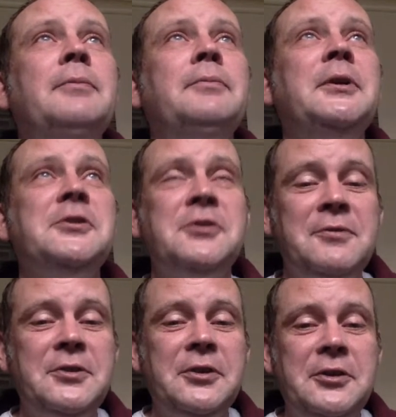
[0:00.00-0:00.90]
Because
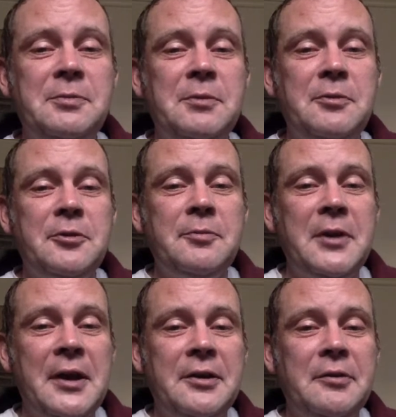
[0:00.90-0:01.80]
obviously these people can
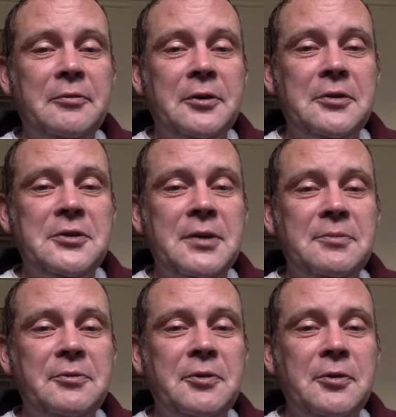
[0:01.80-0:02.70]
be had up for
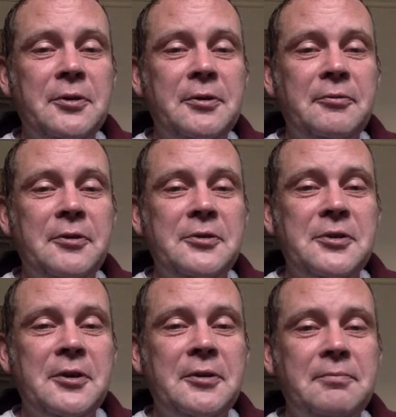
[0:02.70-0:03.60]
contempt of court if they
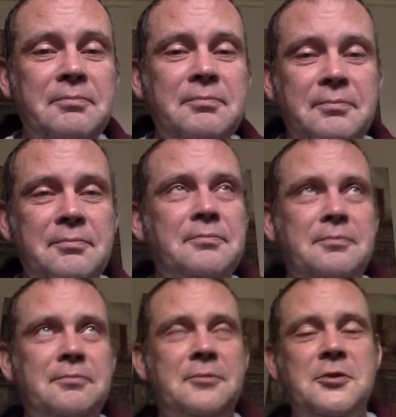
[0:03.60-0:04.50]
start
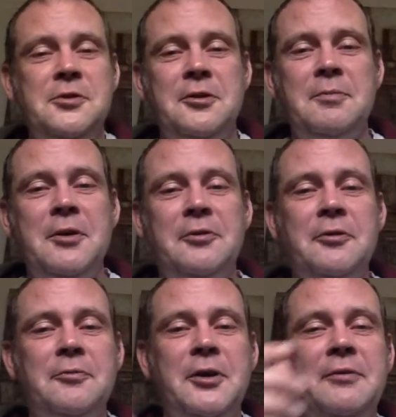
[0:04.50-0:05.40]
shooting their mouth
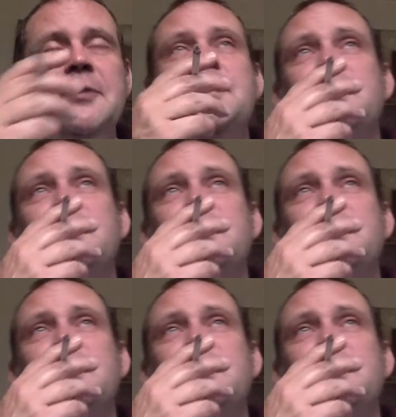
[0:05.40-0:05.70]
off and whatever.